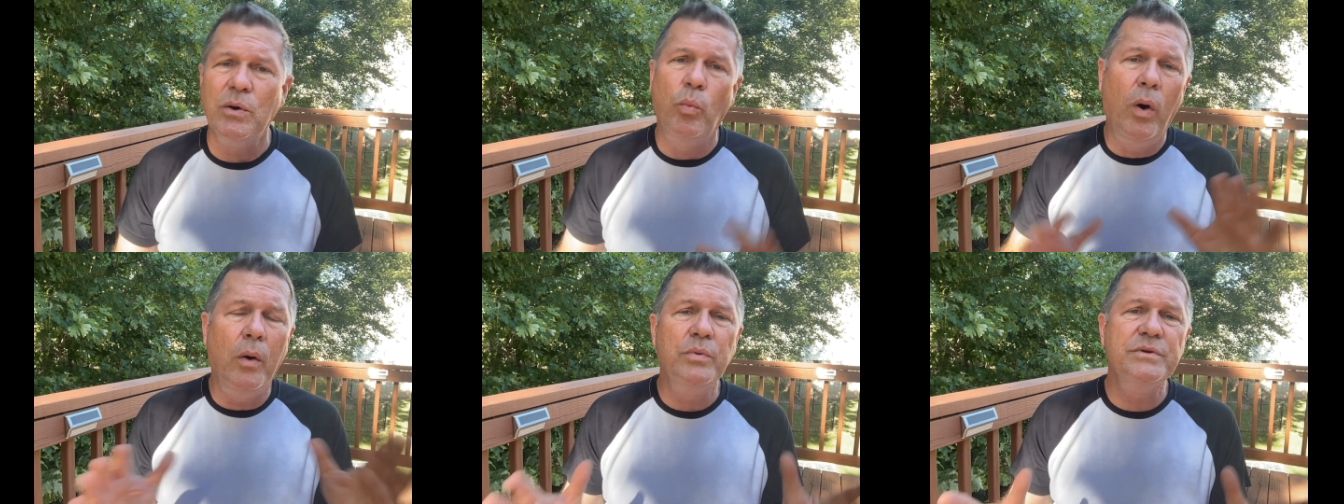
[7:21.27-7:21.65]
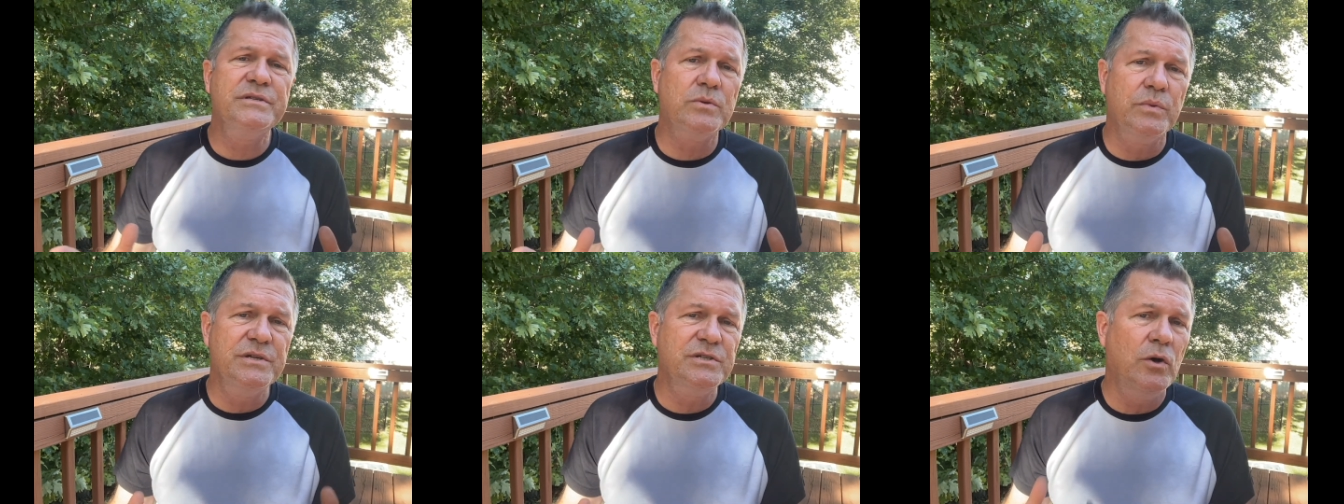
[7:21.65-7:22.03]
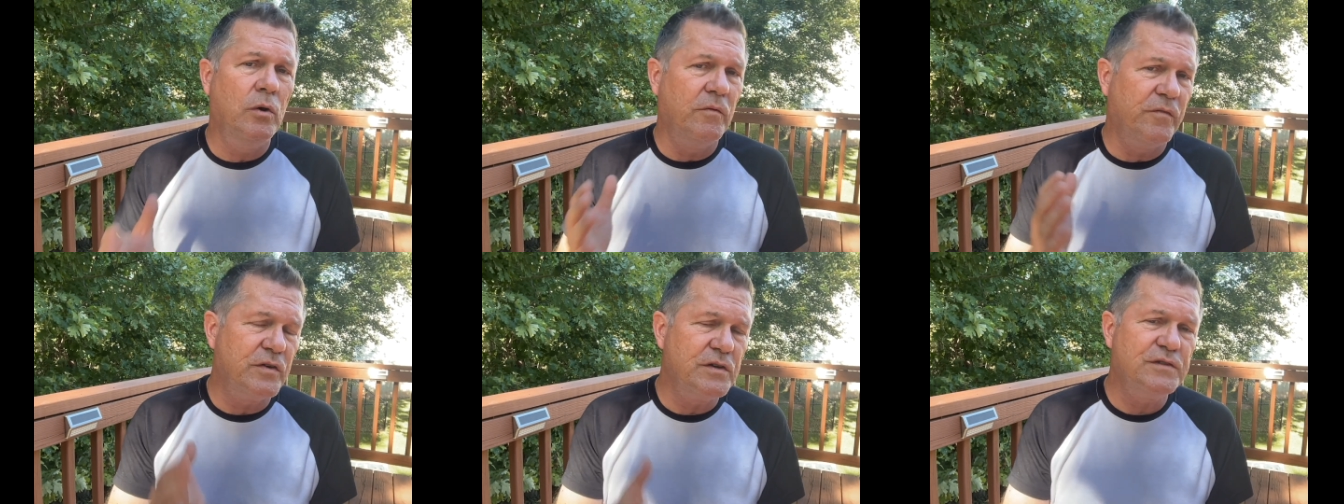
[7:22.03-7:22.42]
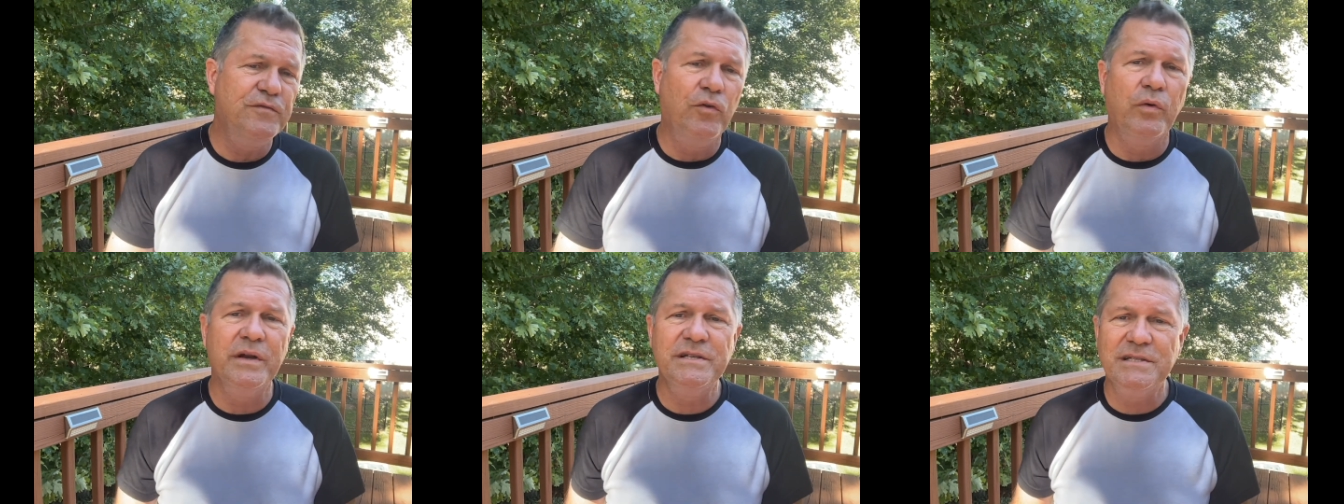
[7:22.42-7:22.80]
And what was the result? Verse
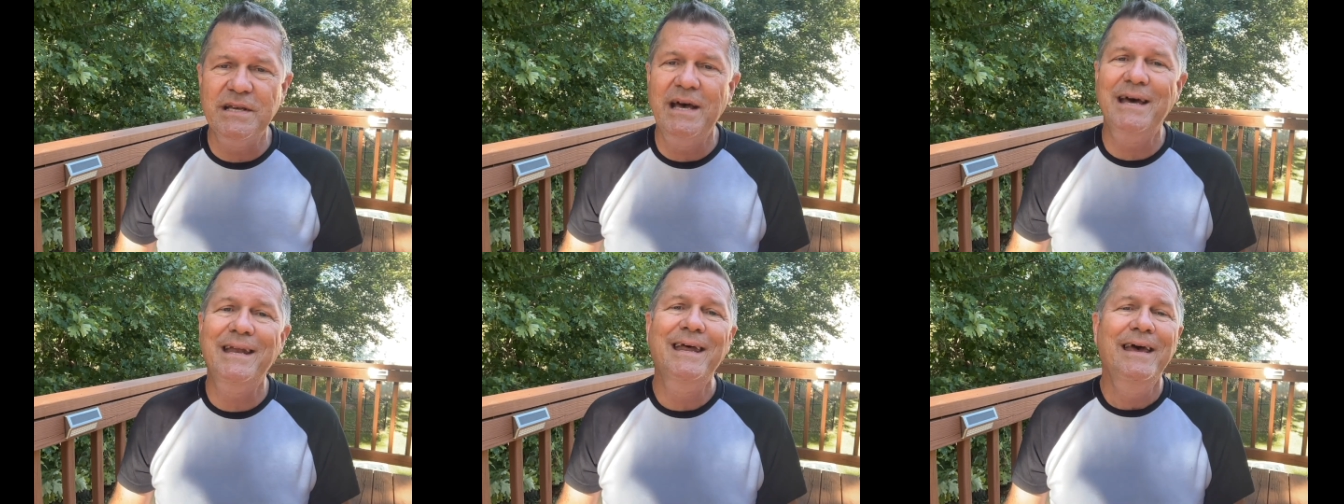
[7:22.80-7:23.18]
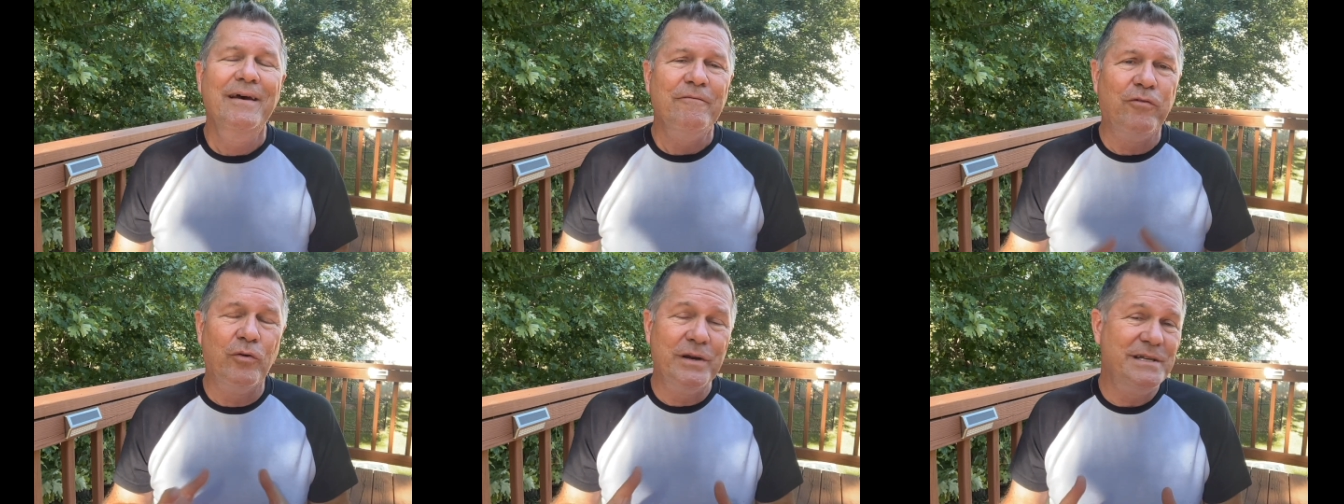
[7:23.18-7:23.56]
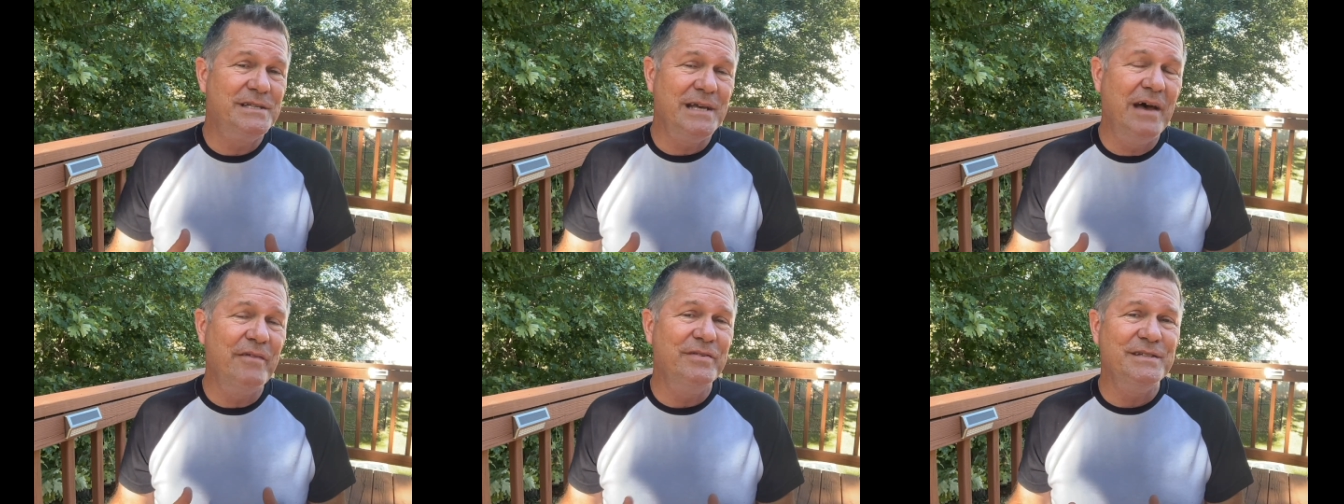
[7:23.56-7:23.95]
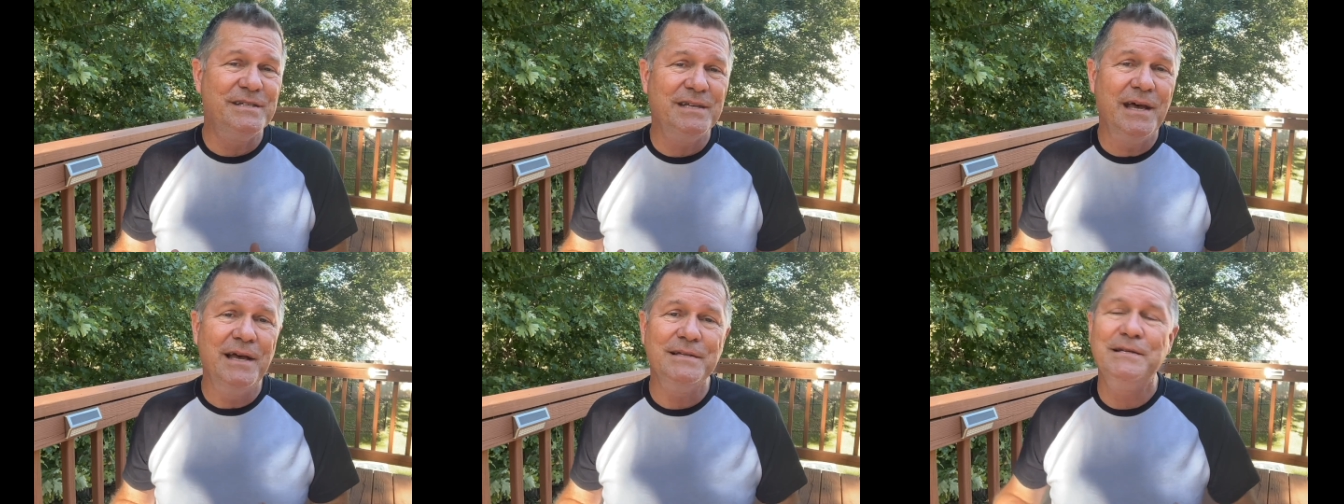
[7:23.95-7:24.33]
40 said, 47
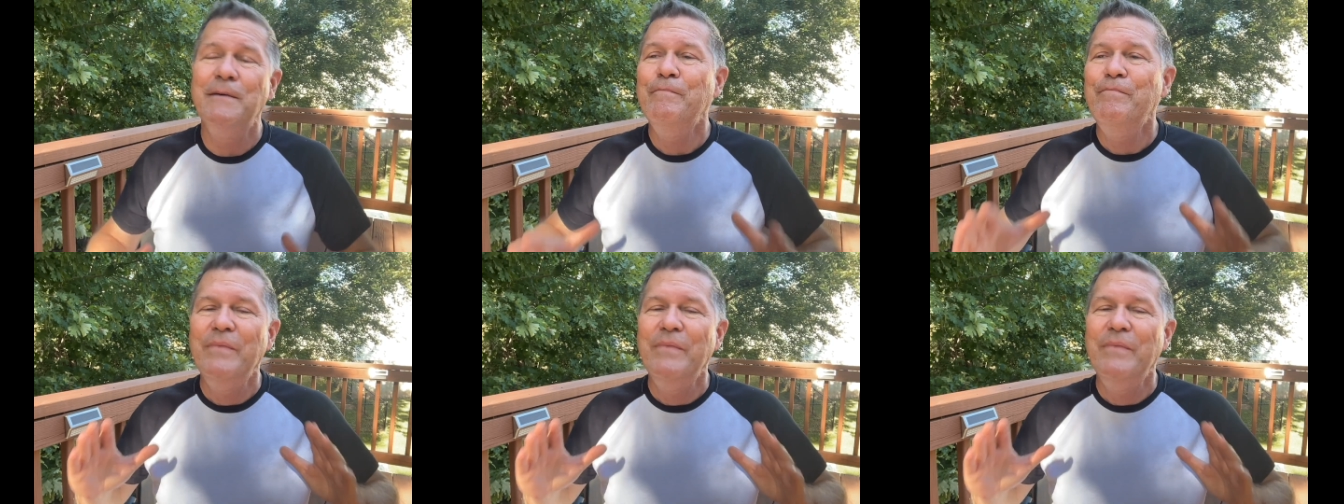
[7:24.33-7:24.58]
says,